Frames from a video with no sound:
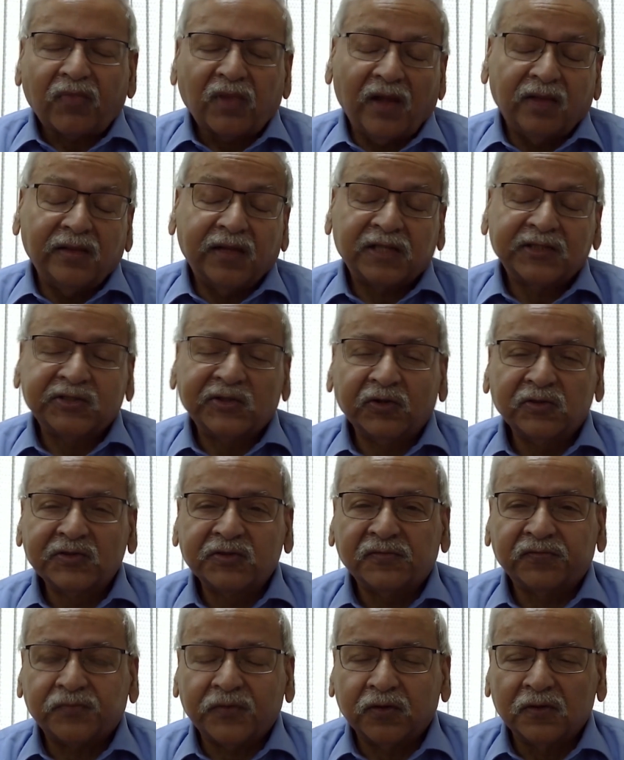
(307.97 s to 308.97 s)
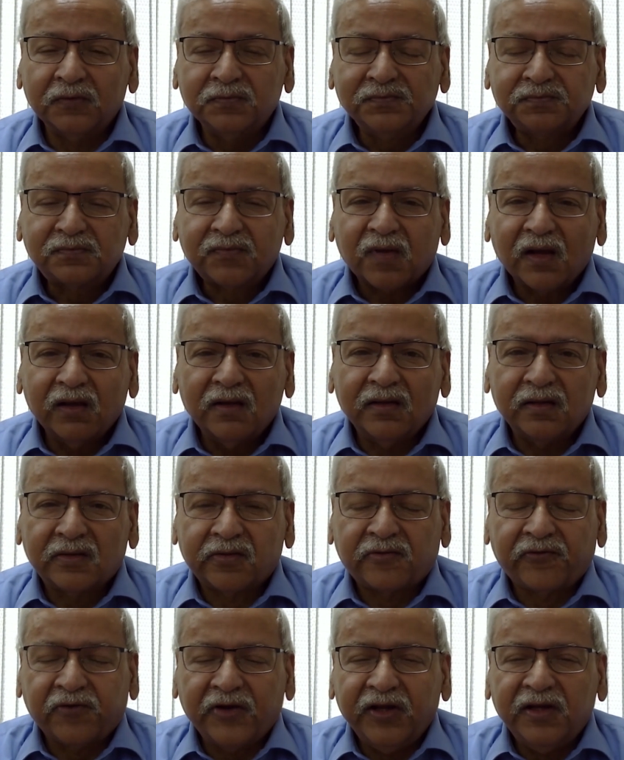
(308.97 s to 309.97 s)
And that's also for in
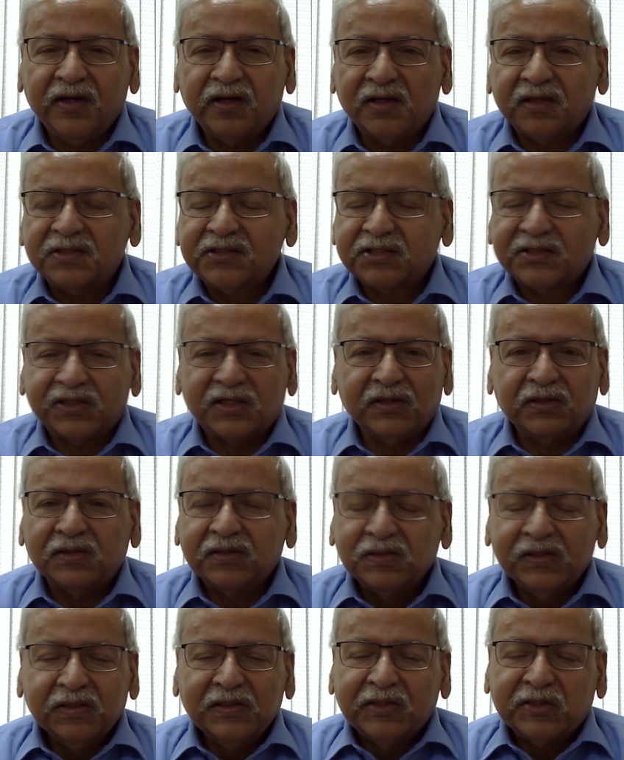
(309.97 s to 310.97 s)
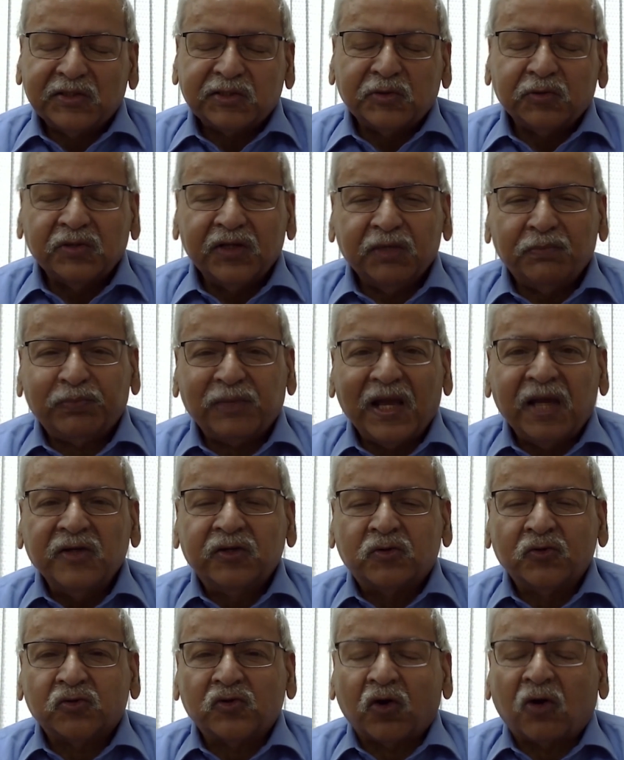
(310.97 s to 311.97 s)
3 years. So they plan
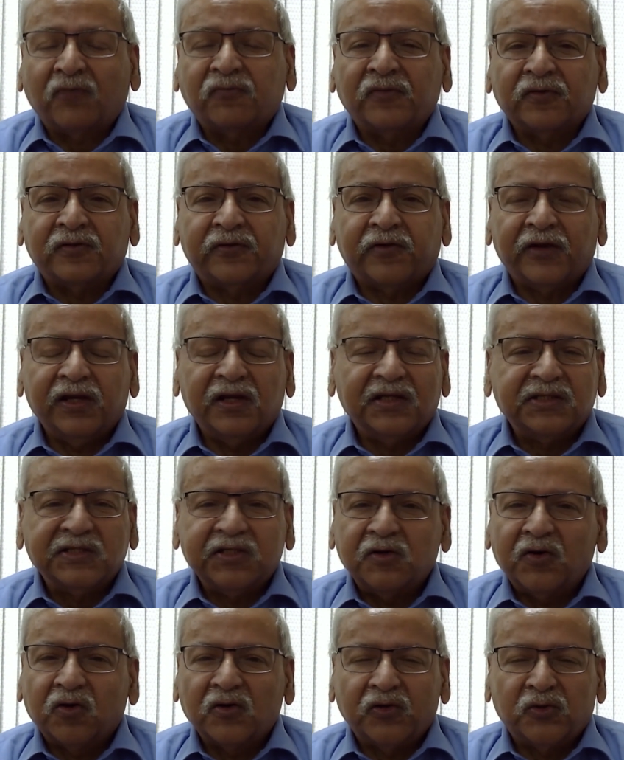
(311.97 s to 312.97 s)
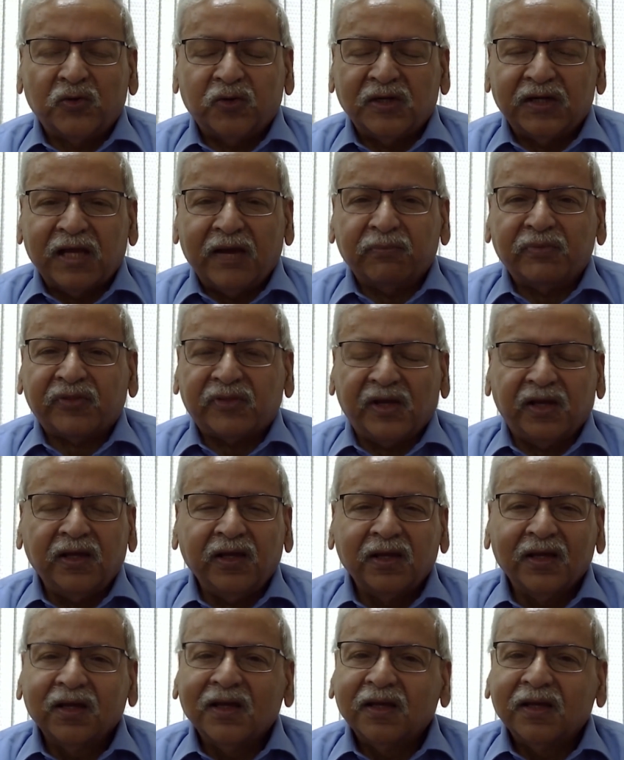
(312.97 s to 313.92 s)
to talk for 3 years and not do a damn thing.